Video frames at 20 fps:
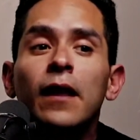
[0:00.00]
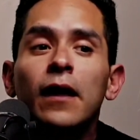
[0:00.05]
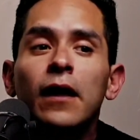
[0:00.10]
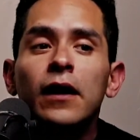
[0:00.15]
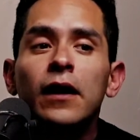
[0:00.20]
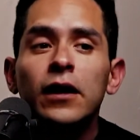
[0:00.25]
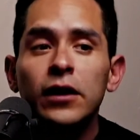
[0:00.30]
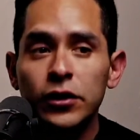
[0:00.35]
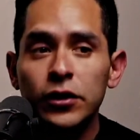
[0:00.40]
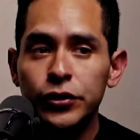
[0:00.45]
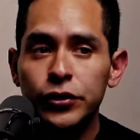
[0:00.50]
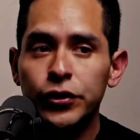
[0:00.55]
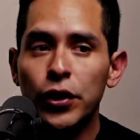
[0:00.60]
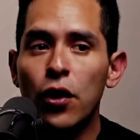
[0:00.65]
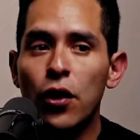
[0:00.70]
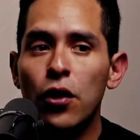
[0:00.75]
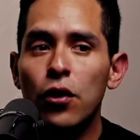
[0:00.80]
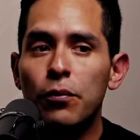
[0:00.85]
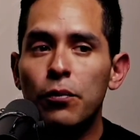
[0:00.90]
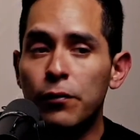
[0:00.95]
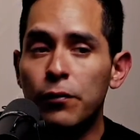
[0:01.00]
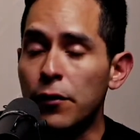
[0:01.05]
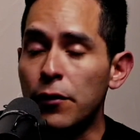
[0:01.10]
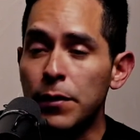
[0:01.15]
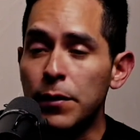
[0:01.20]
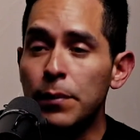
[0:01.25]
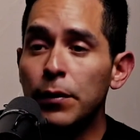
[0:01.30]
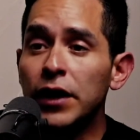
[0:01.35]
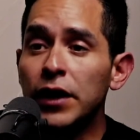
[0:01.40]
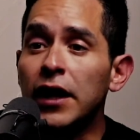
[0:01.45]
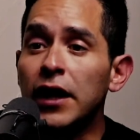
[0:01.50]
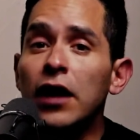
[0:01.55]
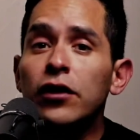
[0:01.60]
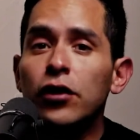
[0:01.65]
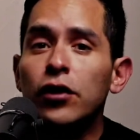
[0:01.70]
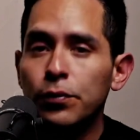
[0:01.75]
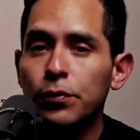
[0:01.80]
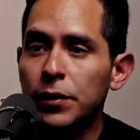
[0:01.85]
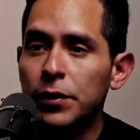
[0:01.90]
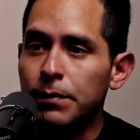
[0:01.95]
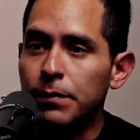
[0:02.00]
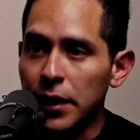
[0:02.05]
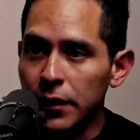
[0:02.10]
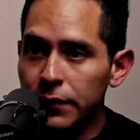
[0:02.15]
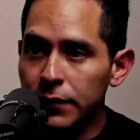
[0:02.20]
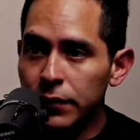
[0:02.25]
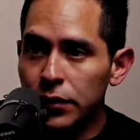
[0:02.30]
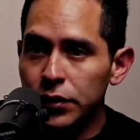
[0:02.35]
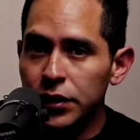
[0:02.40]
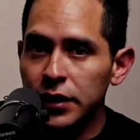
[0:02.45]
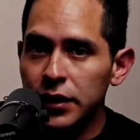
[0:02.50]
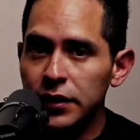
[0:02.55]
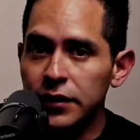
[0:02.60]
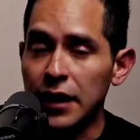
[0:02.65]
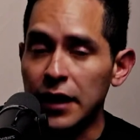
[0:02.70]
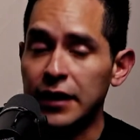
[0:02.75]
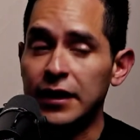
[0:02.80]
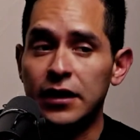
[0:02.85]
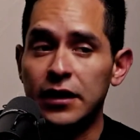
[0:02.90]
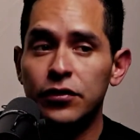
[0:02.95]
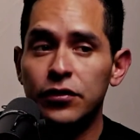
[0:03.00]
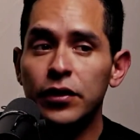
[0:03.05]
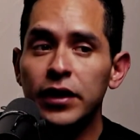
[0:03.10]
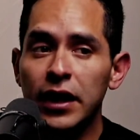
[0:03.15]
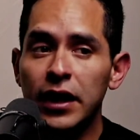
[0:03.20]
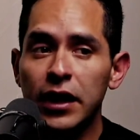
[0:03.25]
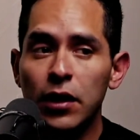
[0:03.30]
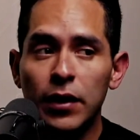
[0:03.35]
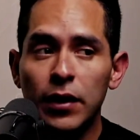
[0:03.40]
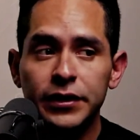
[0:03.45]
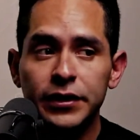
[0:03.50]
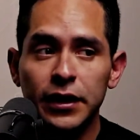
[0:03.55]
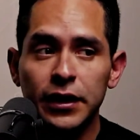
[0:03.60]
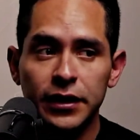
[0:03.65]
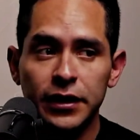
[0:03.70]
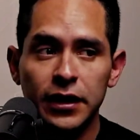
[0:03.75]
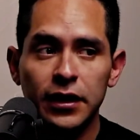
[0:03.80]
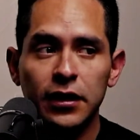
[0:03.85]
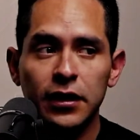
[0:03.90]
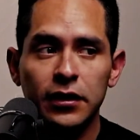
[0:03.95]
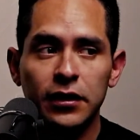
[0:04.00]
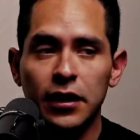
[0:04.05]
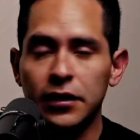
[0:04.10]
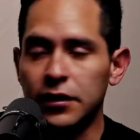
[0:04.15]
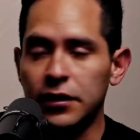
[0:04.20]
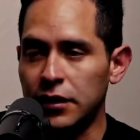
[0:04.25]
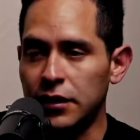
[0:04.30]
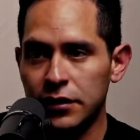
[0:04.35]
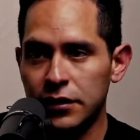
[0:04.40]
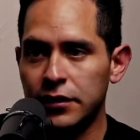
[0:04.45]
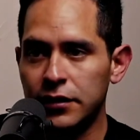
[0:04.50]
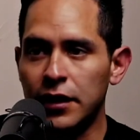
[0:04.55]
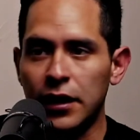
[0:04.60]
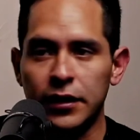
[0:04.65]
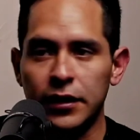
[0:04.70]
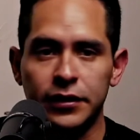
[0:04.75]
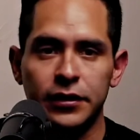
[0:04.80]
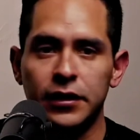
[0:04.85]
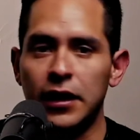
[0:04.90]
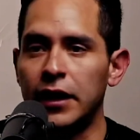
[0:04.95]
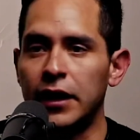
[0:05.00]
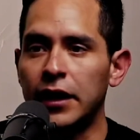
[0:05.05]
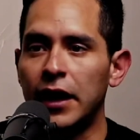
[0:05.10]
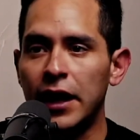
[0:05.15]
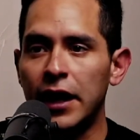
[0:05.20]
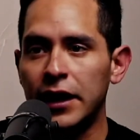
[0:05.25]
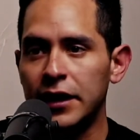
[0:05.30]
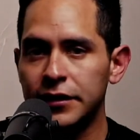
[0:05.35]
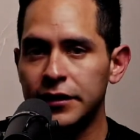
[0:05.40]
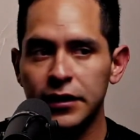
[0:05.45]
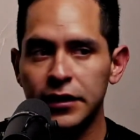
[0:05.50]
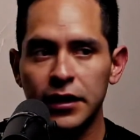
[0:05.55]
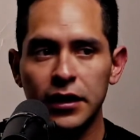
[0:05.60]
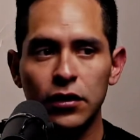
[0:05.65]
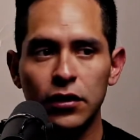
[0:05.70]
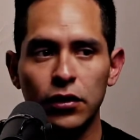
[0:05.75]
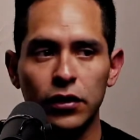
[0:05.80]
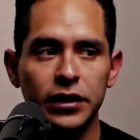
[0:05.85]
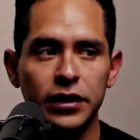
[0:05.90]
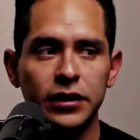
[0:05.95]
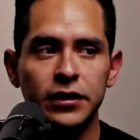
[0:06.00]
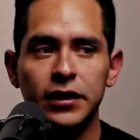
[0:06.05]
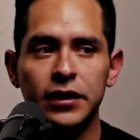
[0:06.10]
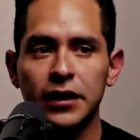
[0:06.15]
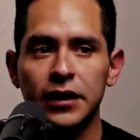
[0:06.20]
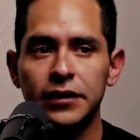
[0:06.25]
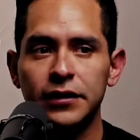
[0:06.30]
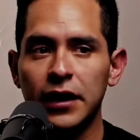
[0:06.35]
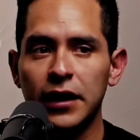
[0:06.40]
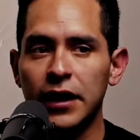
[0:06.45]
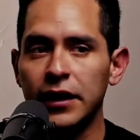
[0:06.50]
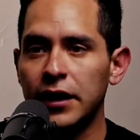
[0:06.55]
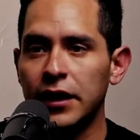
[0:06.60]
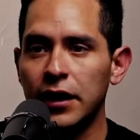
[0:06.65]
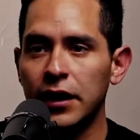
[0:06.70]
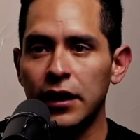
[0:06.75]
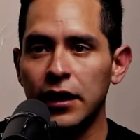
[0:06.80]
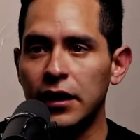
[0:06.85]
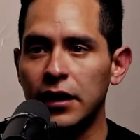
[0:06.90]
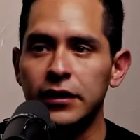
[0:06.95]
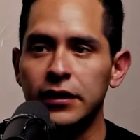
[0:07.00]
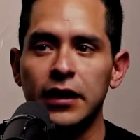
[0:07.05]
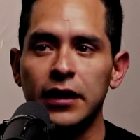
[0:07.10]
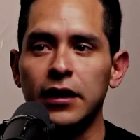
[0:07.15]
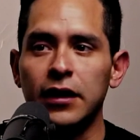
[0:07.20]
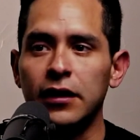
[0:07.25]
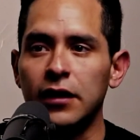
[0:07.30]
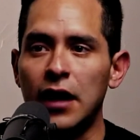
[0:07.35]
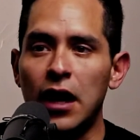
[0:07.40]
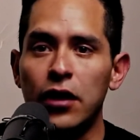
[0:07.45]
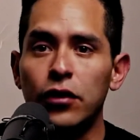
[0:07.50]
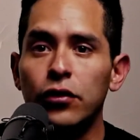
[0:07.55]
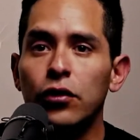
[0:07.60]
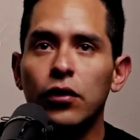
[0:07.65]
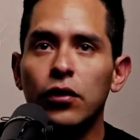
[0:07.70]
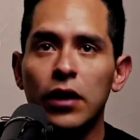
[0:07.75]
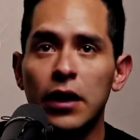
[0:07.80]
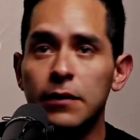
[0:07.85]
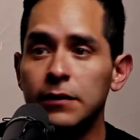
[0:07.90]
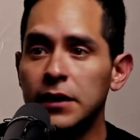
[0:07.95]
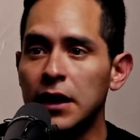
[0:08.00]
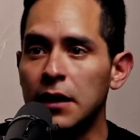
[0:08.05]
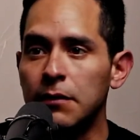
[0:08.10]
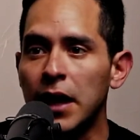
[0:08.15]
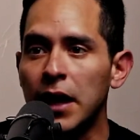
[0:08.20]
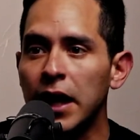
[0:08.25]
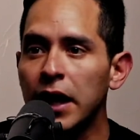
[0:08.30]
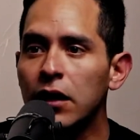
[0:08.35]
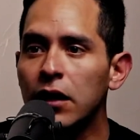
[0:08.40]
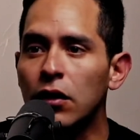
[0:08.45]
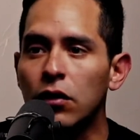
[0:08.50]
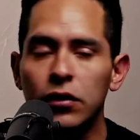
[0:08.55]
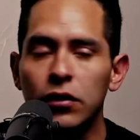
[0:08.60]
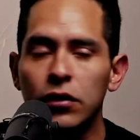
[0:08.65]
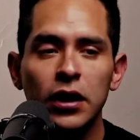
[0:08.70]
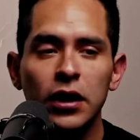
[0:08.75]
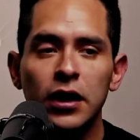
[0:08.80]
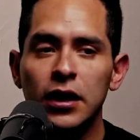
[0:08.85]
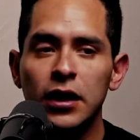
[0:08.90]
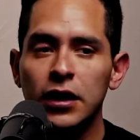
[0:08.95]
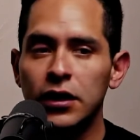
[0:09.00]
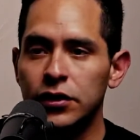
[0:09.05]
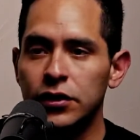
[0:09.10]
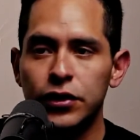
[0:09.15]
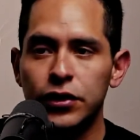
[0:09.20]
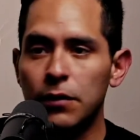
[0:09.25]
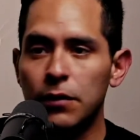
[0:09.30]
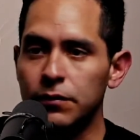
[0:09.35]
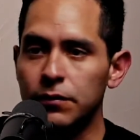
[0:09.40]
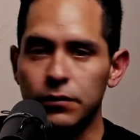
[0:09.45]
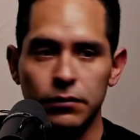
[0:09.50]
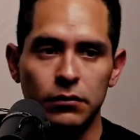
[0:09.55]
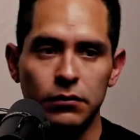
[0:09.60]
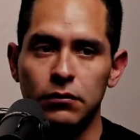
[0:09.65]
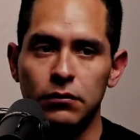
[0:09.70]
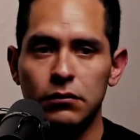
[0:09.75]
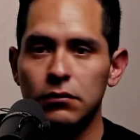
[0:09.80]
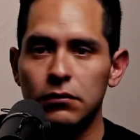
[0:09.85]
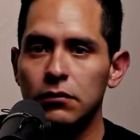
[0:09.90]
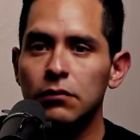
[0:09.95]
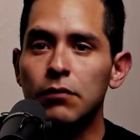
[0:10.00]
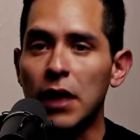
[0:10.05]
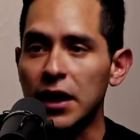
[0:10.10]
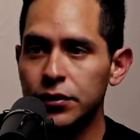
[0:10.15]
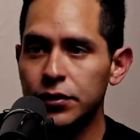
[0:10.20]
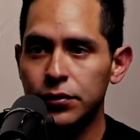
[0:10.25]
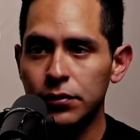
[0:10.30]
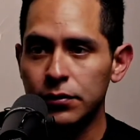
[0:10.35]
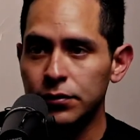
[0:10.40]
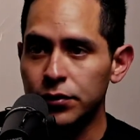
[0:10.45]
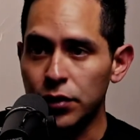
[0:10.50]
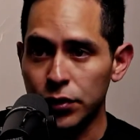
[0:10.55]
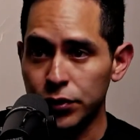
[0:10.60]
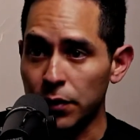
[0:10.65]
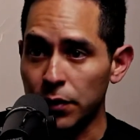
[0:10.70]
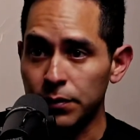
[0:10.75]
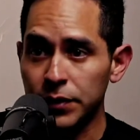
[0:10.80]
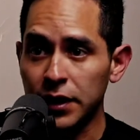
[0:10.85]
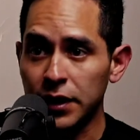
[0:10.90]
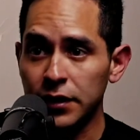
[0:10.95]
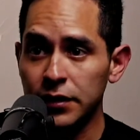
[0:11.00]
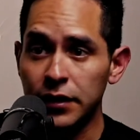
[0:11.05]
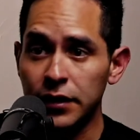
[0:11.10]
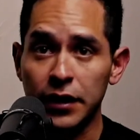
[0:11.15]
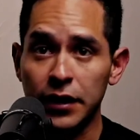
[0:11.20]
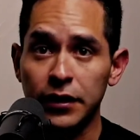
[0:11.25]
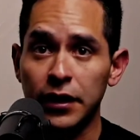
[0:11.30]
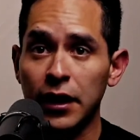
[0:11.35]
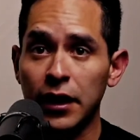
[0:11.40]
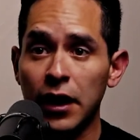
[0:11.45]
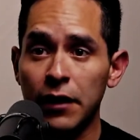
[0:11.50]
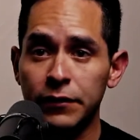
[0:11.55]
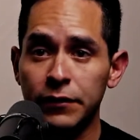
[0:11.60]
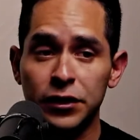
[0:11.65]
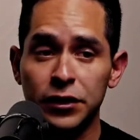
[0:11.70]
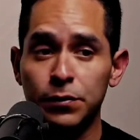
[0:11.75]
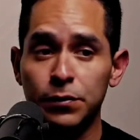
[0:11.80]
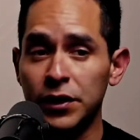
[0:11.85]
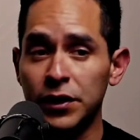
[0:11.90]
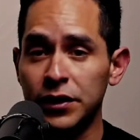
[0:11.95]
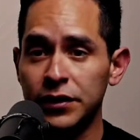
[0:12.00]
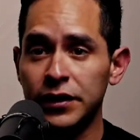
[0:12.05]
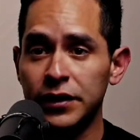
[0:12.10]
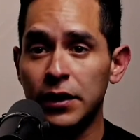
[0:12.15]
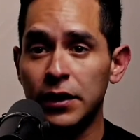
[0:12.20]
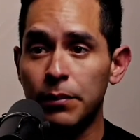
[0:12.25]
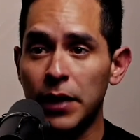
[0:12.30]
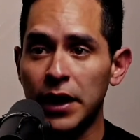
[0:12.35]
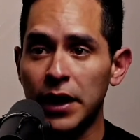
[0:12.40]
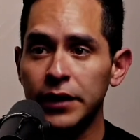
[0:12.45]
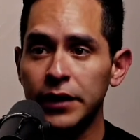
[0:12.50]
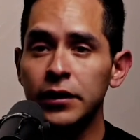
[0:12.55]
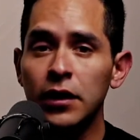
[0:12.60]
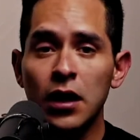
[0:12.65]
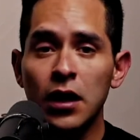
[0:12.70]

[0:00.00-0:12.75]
So for people that are not prepared for this and they drink ayahuasca thinking that it's just like LSD or it's just like taking, I don't know, MDMA or some mushrooms or some things that they have experienced in the past.